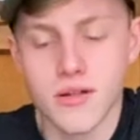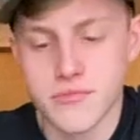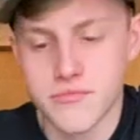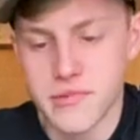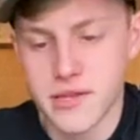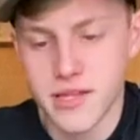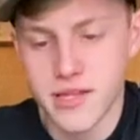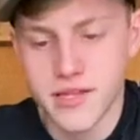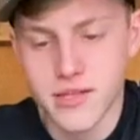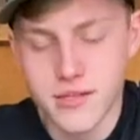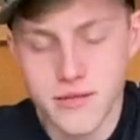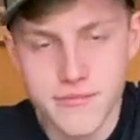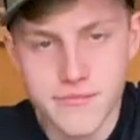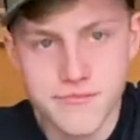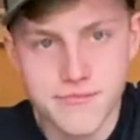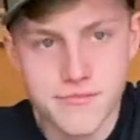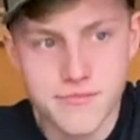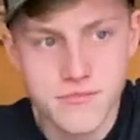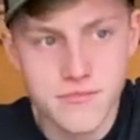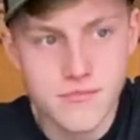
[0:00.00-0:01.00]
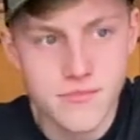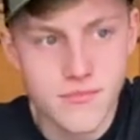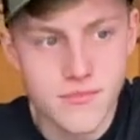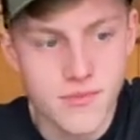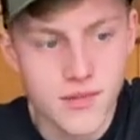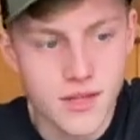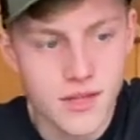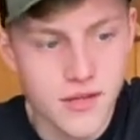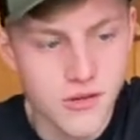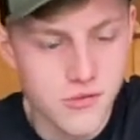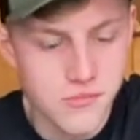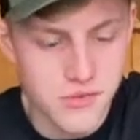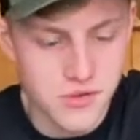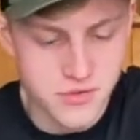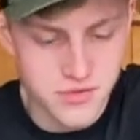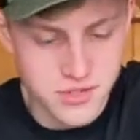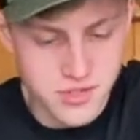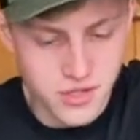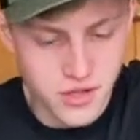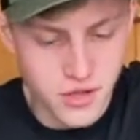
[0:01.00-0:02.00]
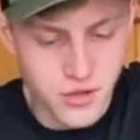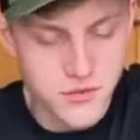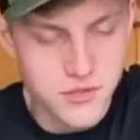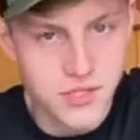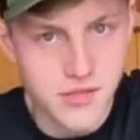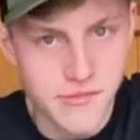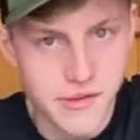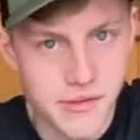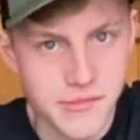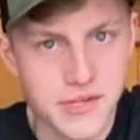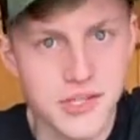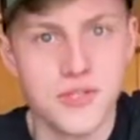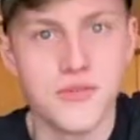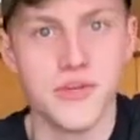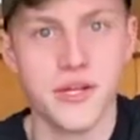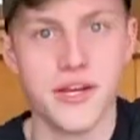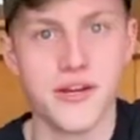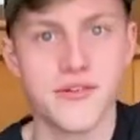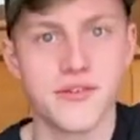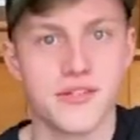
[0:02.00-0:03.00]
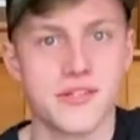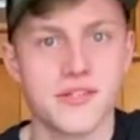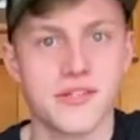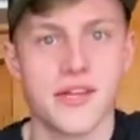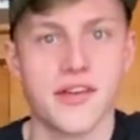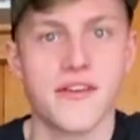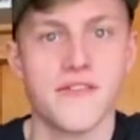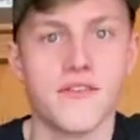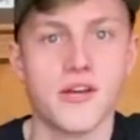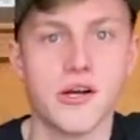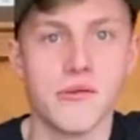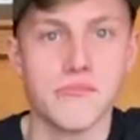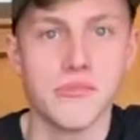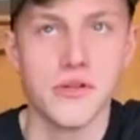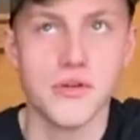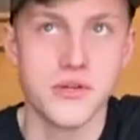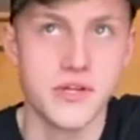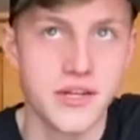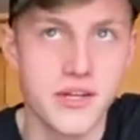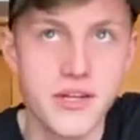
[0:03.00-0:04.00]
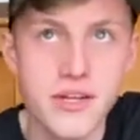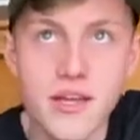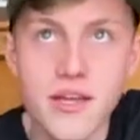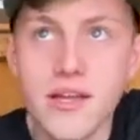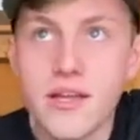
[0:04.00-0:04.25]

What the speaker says: it'd be like almost close to maybe 2 years since I've uploaded.